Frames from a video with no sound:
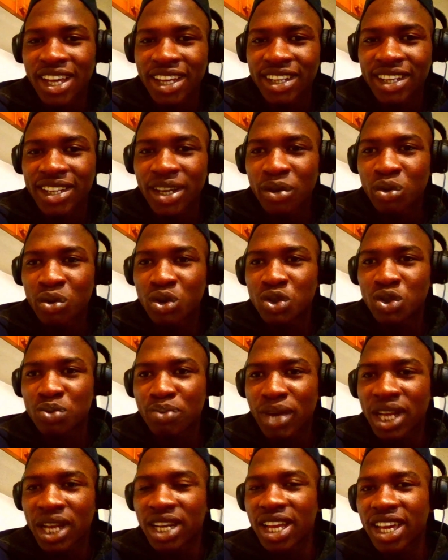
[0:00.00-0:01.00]
they will
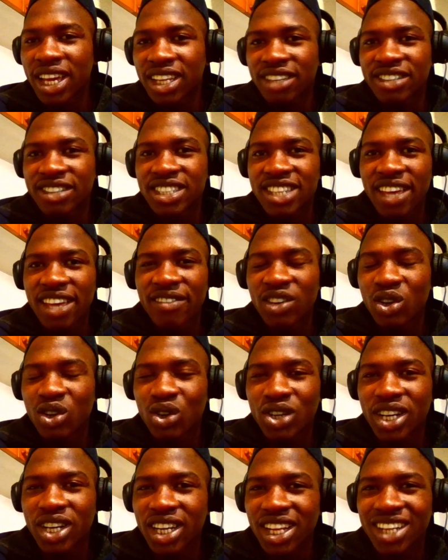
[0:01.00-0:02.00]
spend like
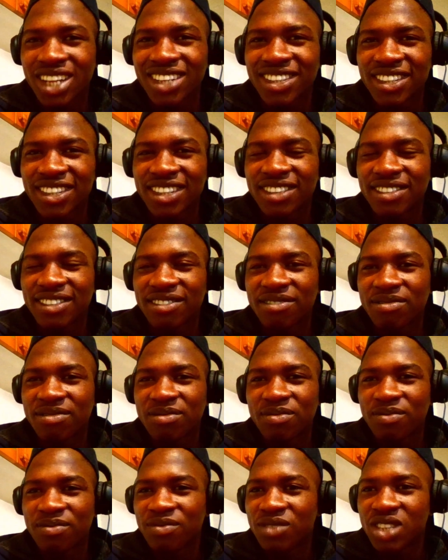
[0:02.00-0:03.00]

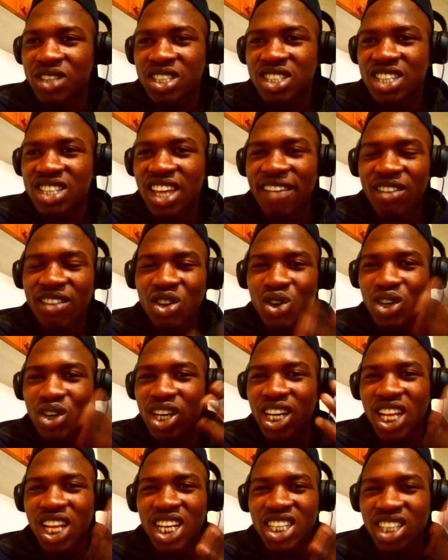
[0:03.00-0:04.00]

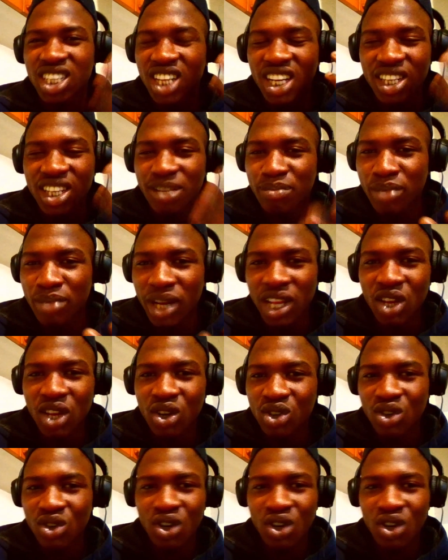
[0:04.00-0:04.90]
$730 billion,